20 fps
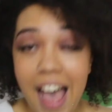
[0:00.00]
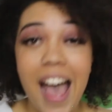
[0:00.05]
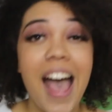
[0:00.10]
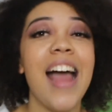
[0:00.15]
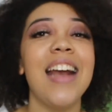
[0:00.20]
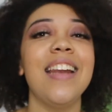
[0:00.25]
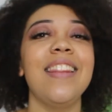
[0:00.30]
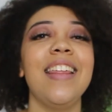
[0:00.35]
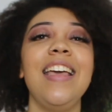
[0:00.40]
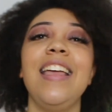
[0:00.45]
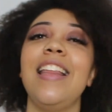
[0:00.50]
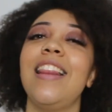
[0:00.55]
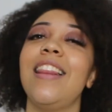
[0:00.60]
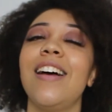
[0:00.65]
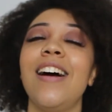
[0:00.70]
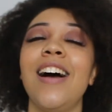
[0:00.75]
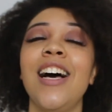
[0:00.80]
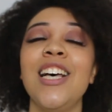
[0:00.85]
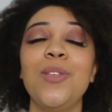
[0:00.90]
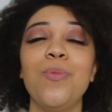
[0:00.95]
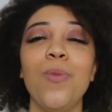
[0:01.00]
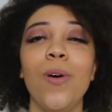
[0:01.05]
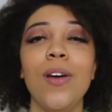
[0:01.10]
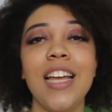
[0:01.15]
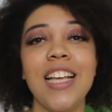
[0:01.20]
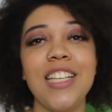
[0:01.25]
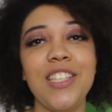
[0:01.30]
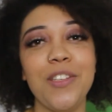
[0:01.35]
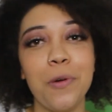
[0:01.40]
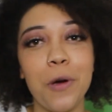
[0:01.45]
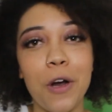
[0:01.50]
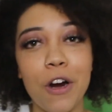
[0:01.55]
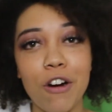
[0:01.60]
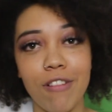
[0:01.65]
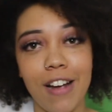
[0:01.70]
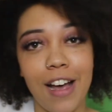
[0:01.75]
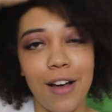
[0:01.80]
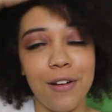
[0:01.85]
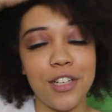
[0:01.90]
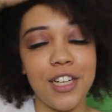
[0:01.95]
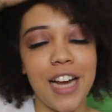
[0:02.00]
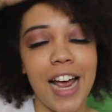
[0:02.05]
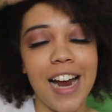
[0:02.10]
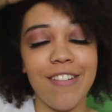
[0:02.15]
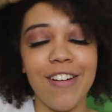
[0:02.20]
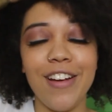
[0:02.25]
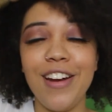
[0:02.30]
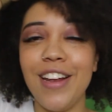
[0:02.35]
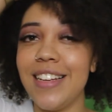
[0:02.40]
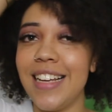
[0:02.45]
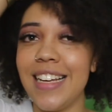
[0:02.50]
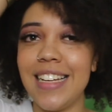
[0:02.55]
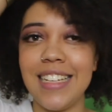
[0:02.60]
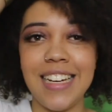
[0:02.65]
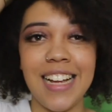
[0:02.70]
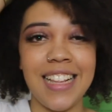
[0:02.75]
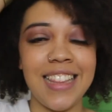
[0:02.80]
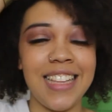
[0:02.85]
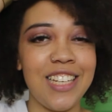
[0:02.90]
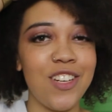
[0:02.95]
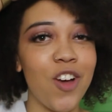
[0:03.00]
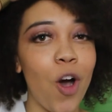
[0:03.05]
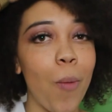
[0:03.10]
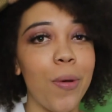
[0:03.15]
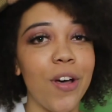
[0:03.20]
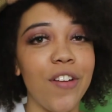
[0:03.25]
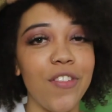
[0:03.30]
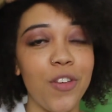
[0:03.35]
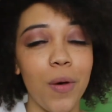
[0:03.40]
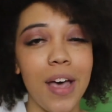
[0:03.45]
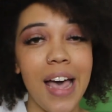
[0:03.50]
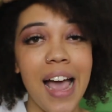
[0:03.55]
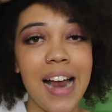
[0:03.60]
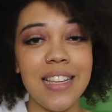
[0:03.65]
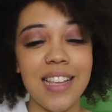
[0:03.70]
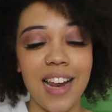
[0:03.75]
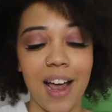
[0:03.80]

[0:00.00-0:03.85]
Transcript: And the last one is your crown chakra, located at the top of your head.